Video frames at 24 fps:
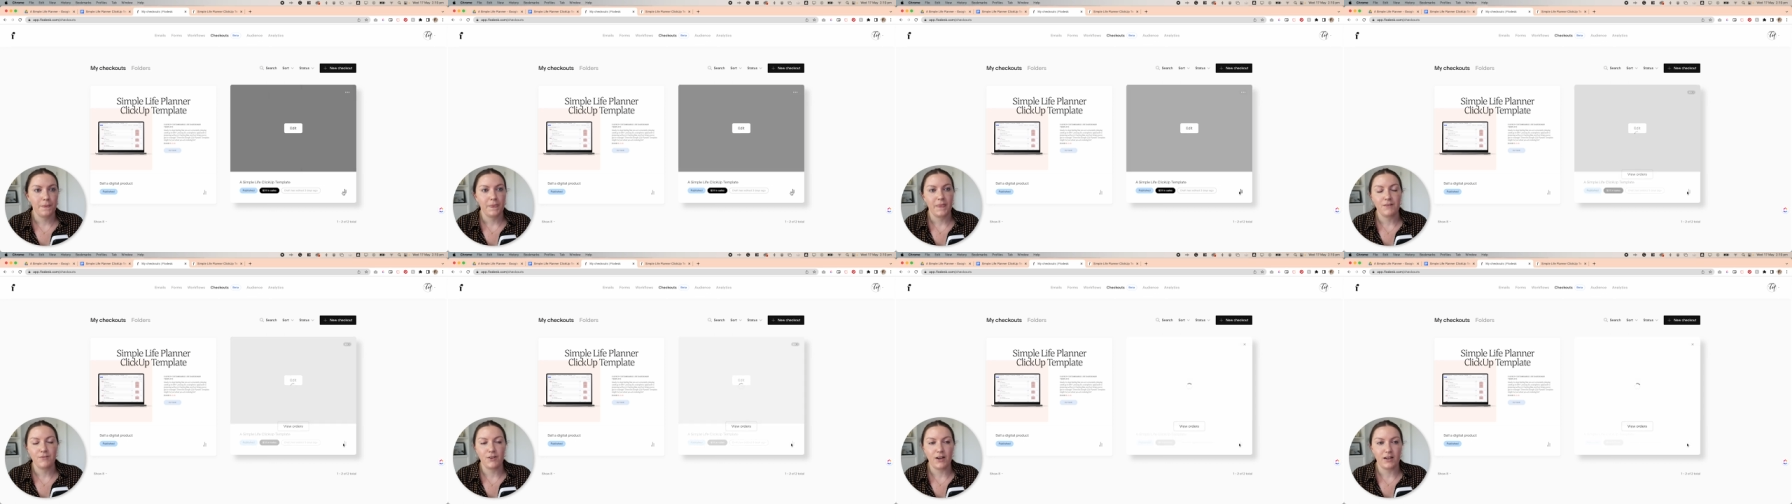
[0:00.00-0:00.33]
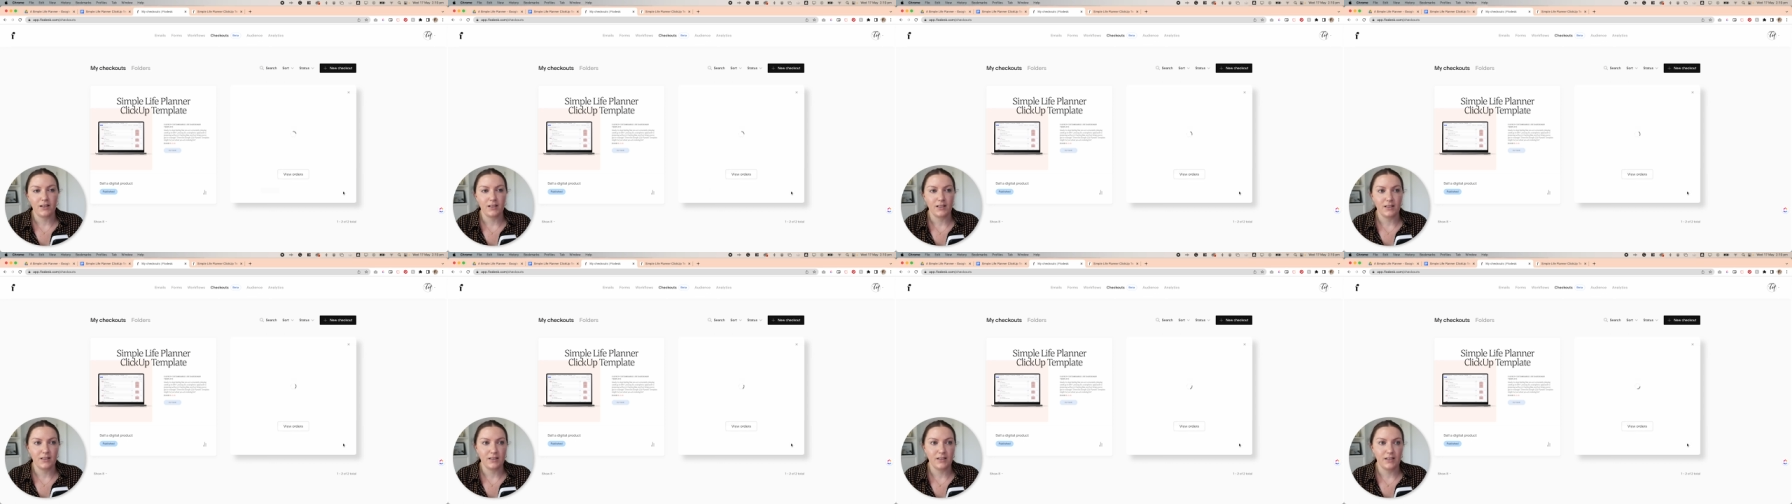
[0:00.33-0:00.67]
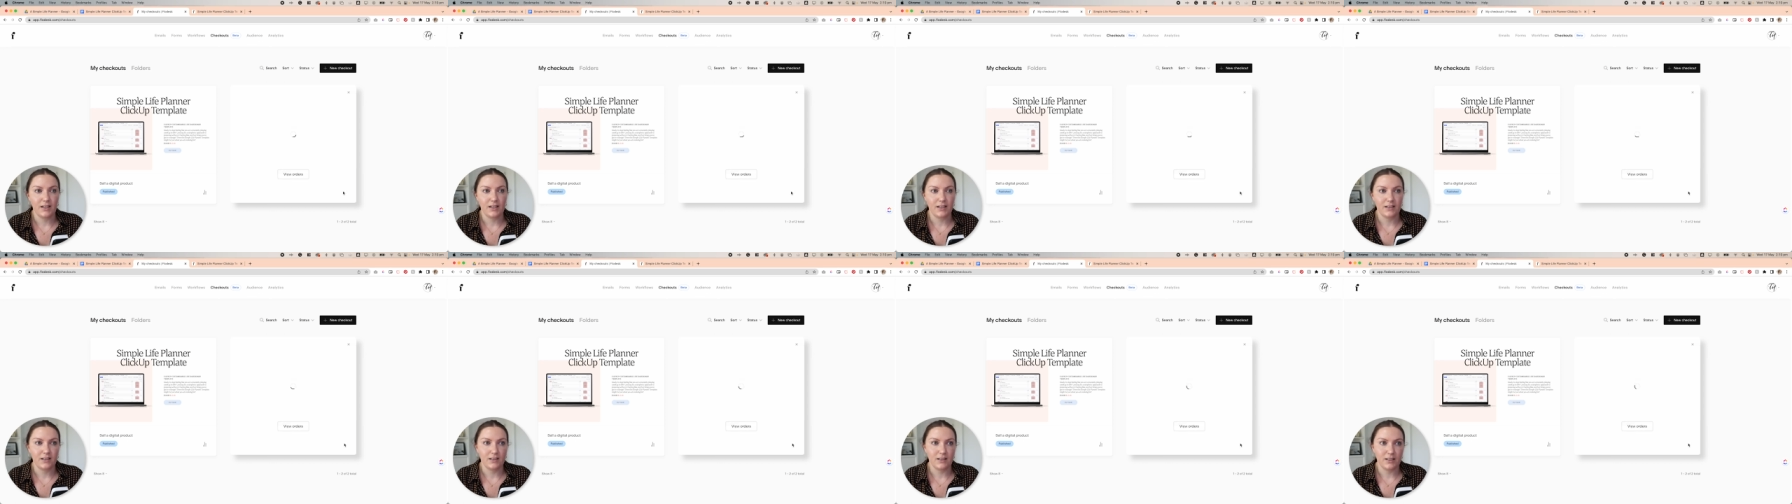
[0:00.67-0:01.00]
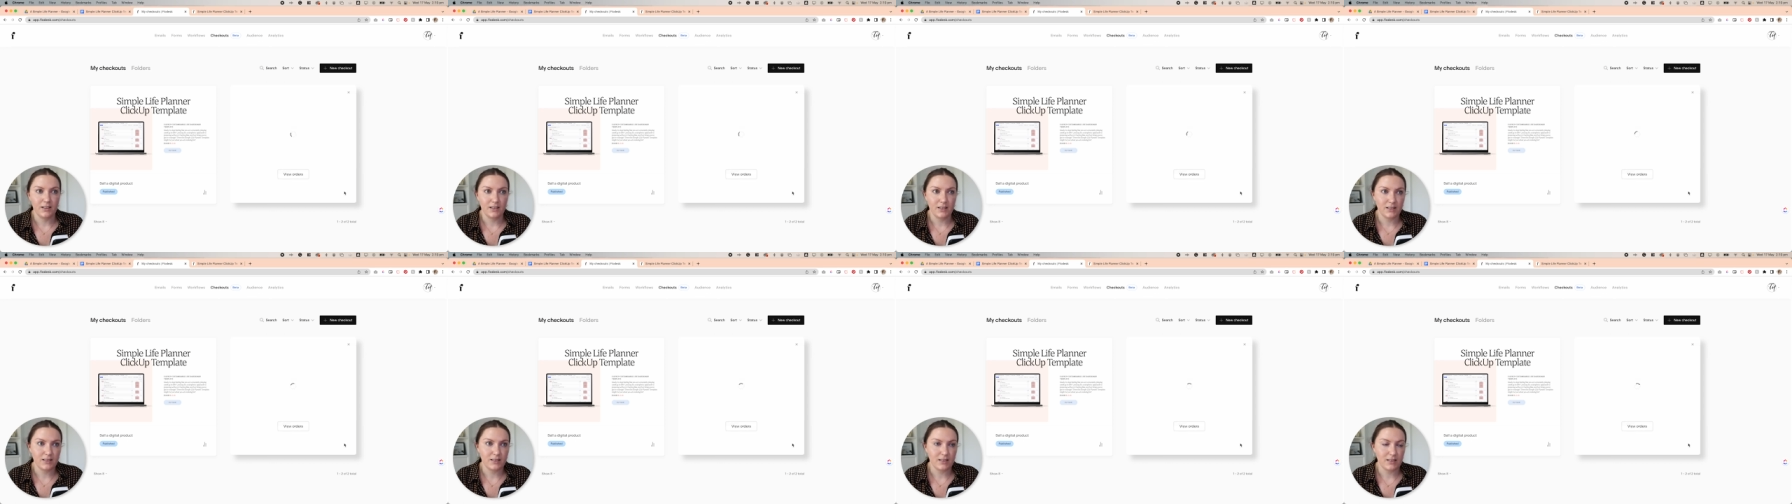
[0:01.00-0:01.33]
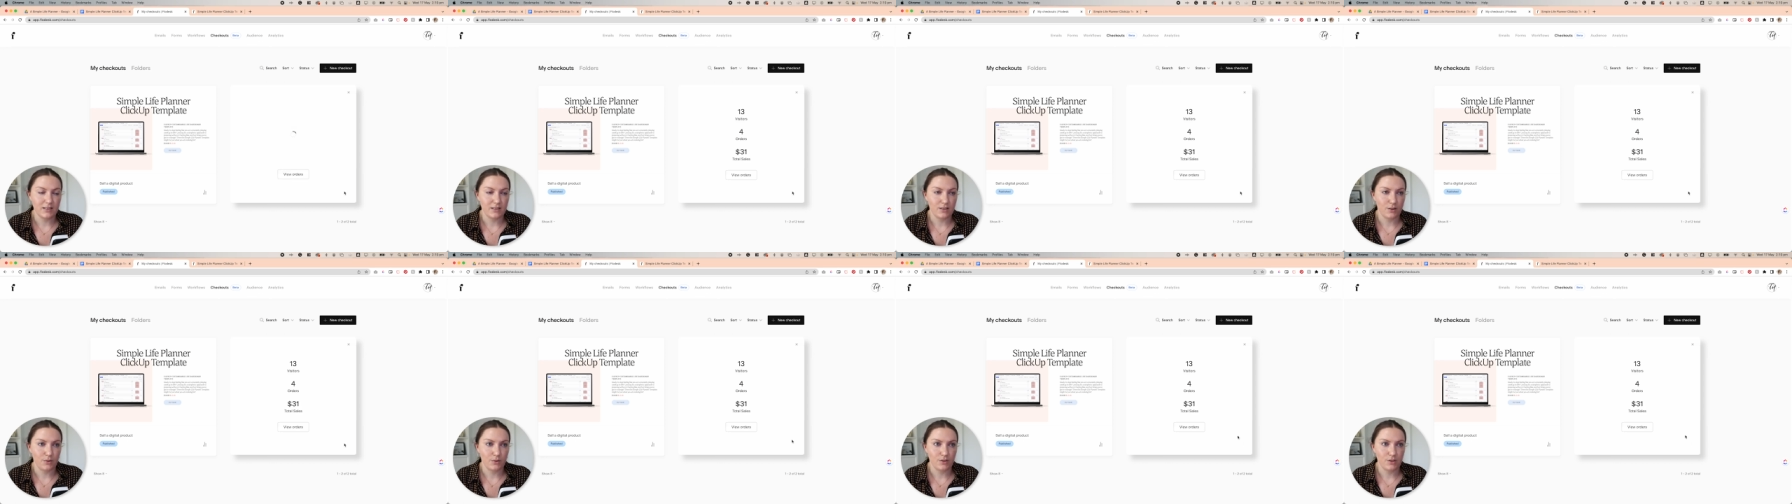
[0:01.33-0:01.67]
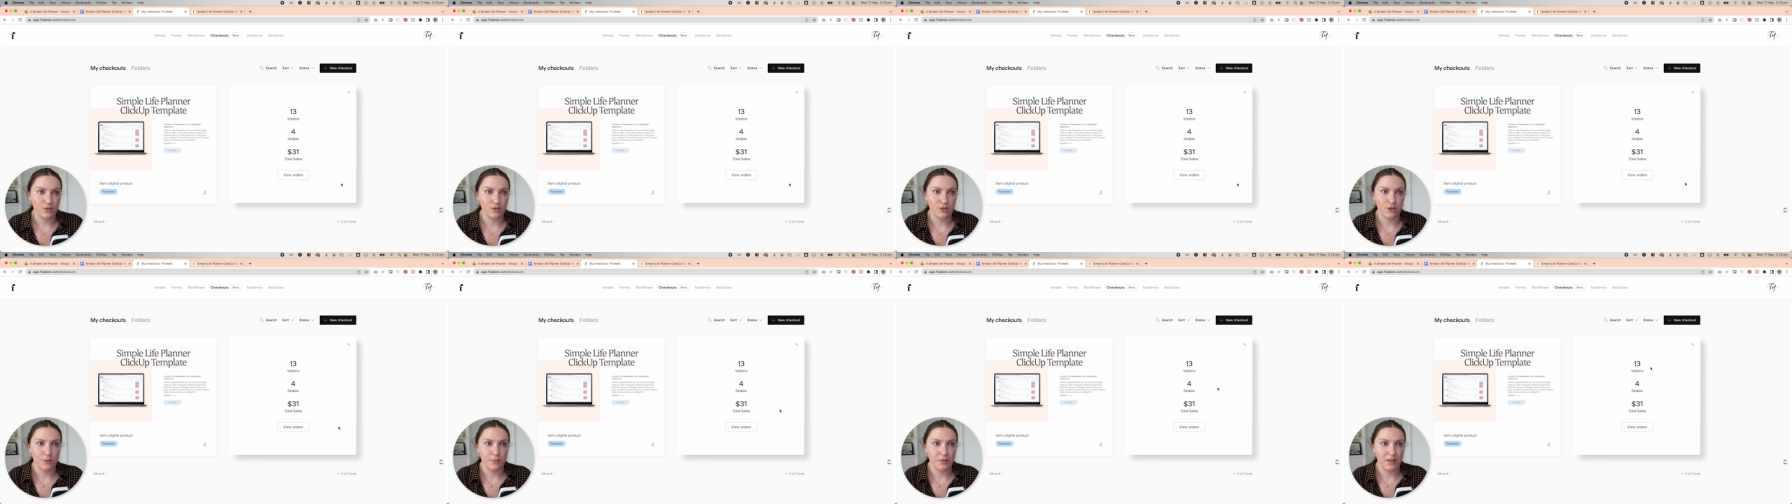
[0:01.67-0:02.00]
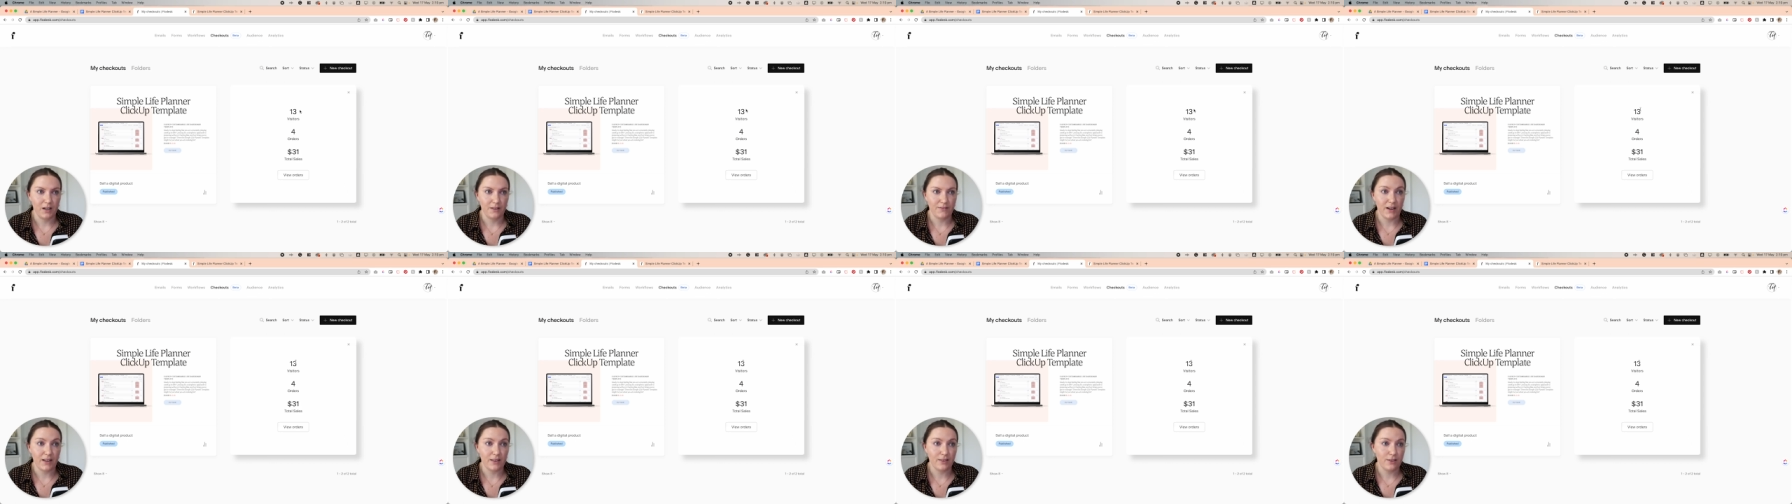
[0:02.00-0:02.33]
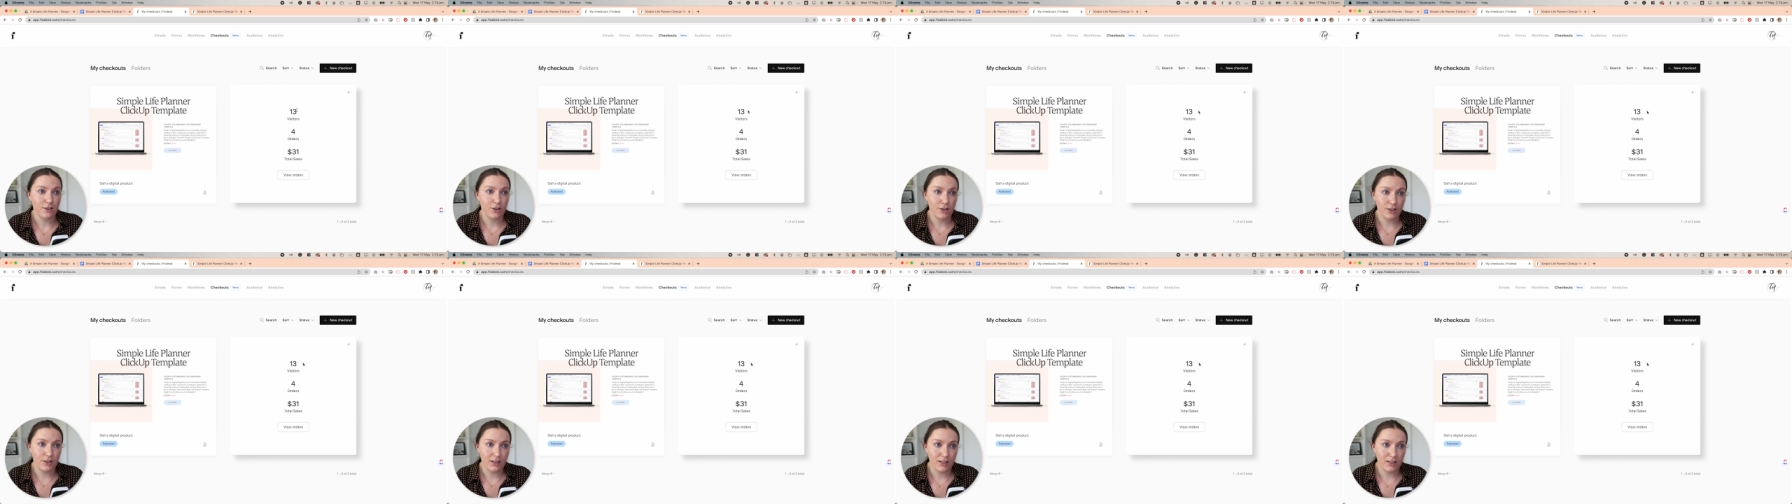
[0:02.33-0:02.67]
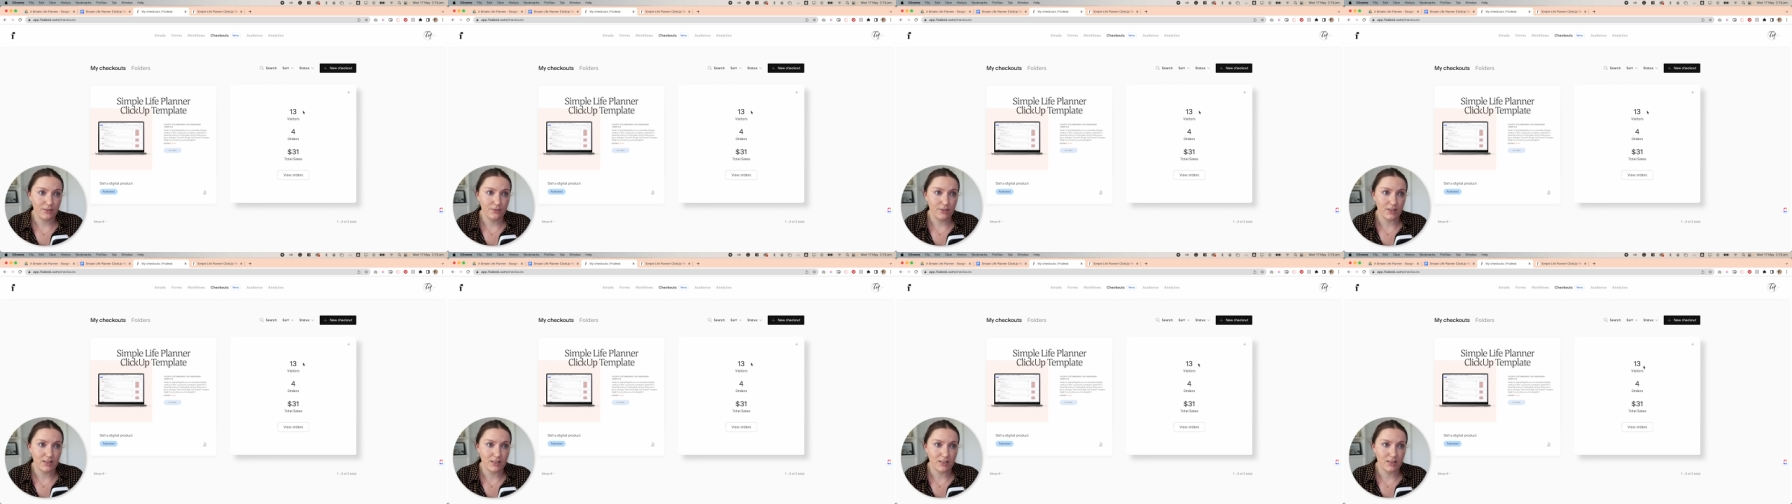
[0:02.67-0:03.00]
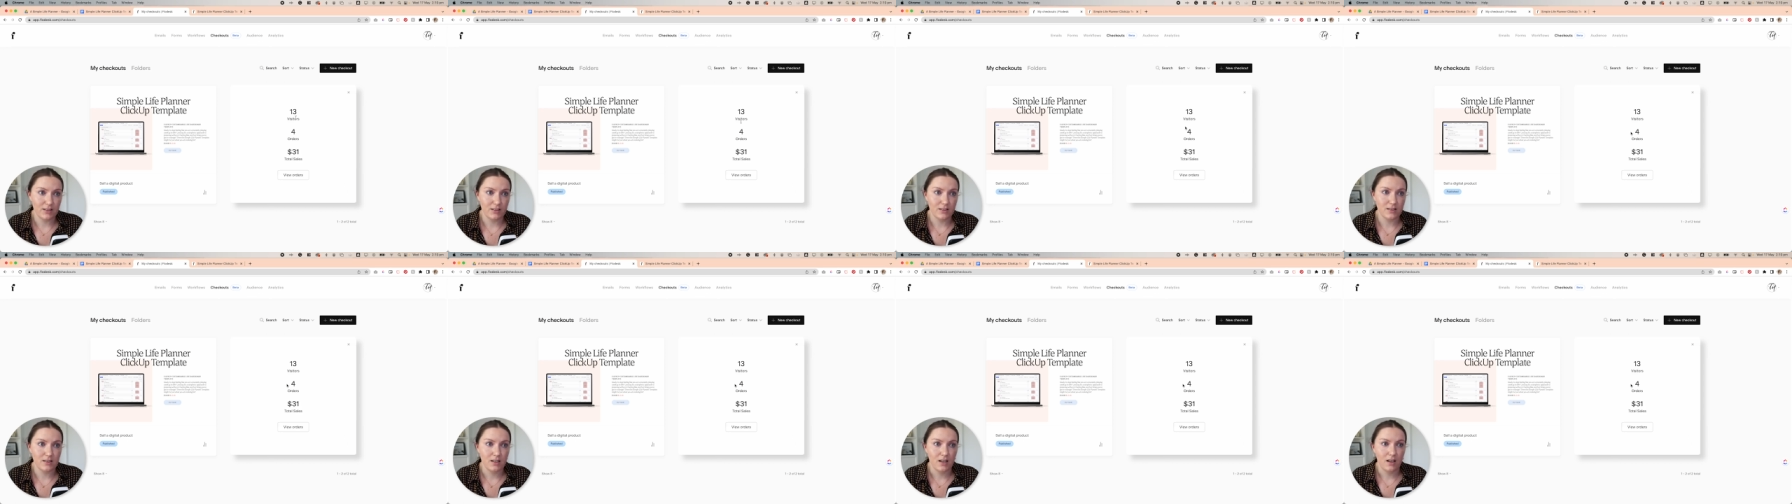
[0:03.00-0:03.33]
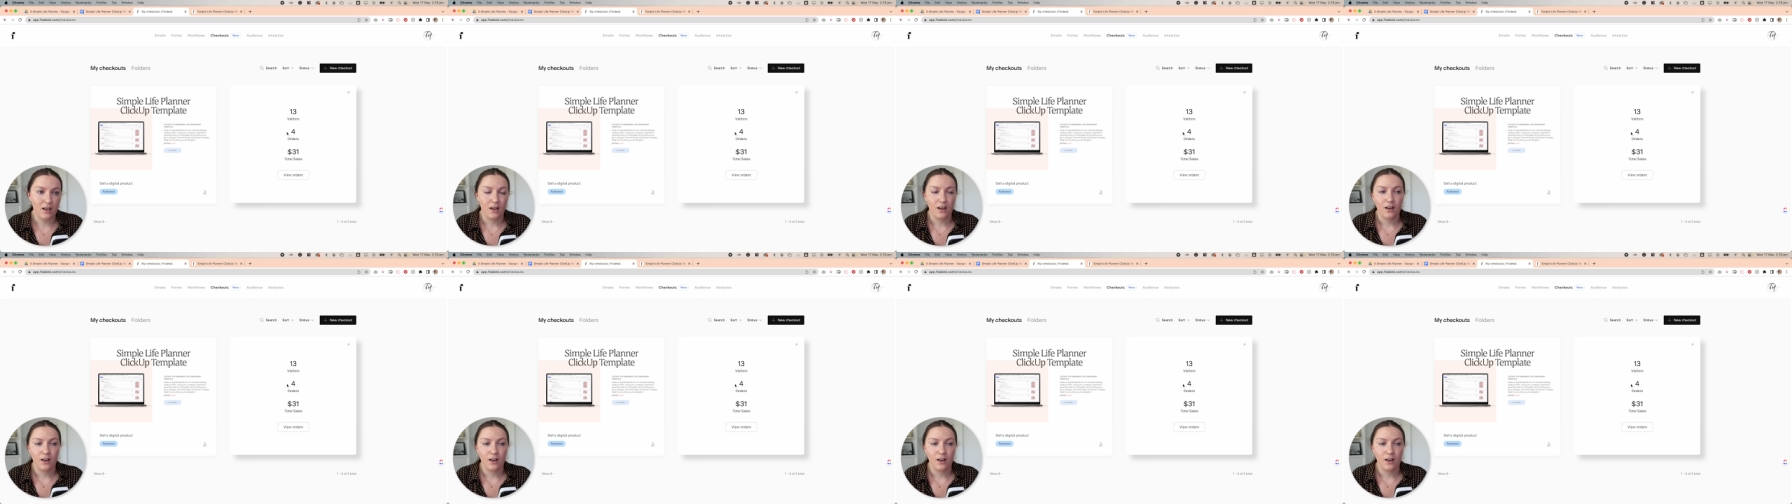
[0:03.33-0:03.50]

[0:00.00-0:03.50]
If I click the analytics, that's going to show me I've had 13 visitors,